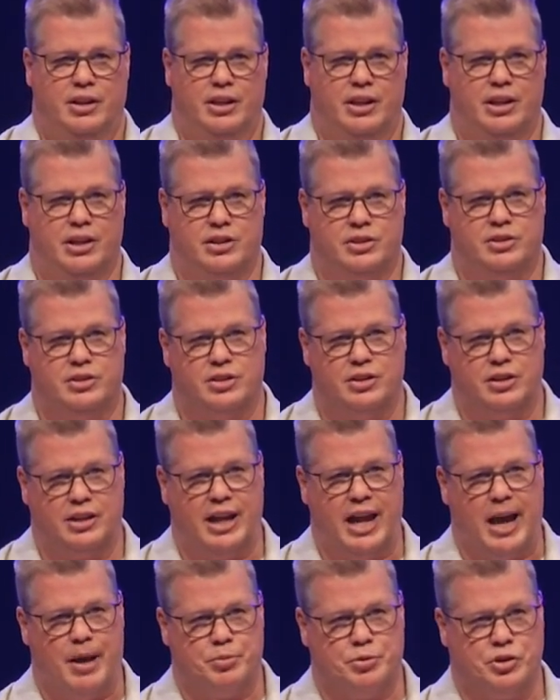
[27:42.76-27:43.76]
is
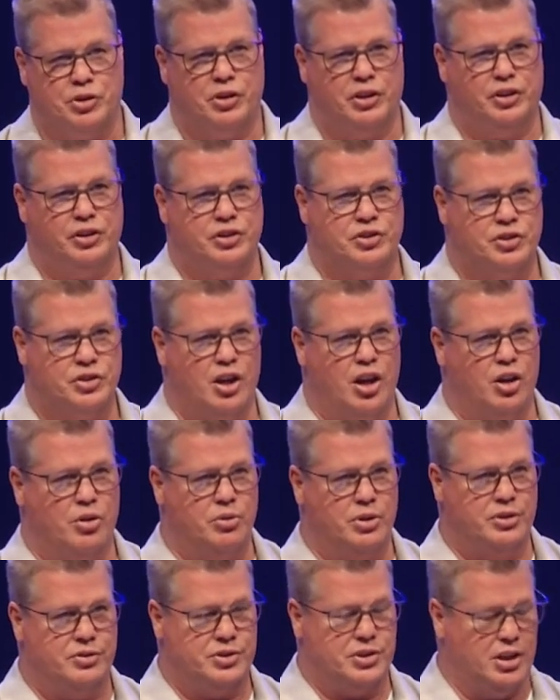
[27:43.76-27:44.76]
captured in the song
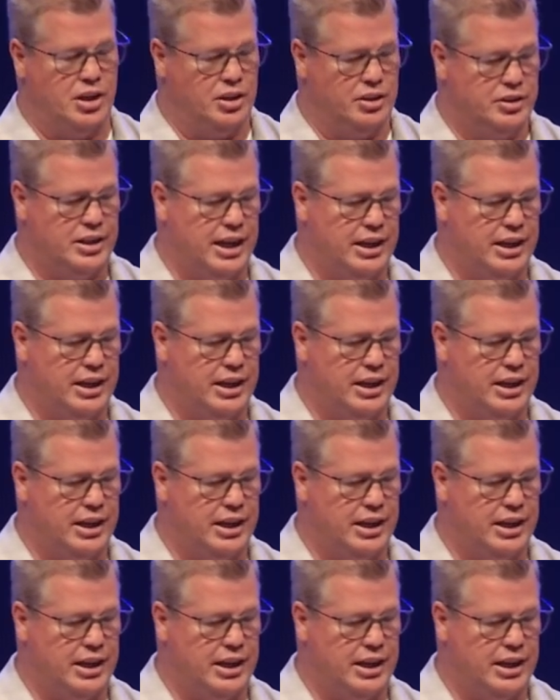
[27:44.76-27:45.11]
we've sung,